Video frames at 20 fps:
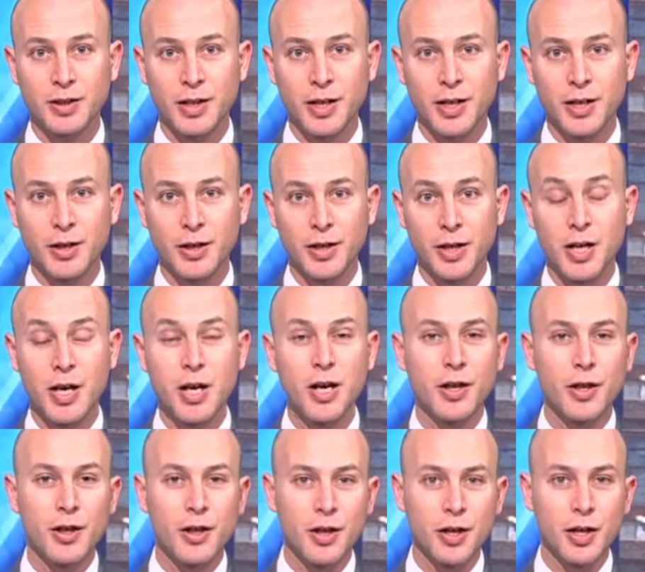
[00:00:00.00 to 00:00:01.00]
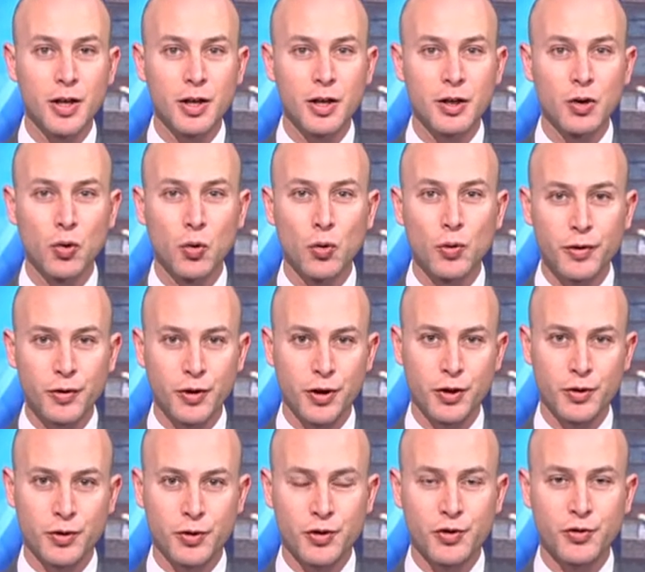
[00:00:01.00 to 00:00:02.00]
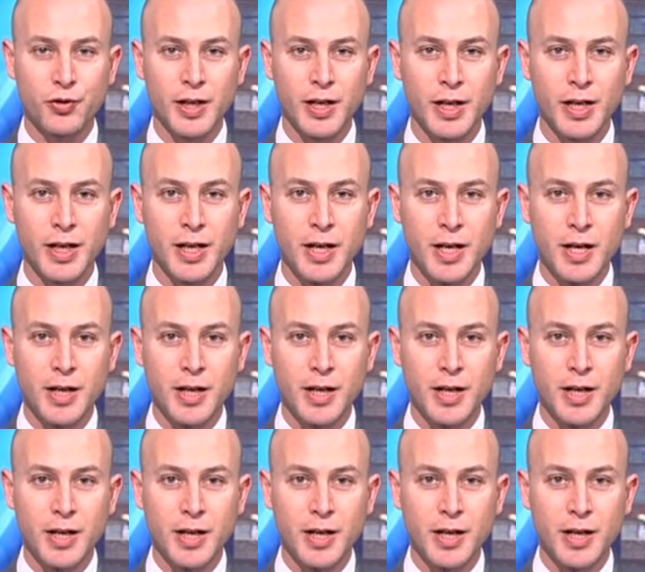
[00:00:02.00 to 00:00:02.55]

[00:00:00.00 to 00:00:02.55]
in the north coast, really,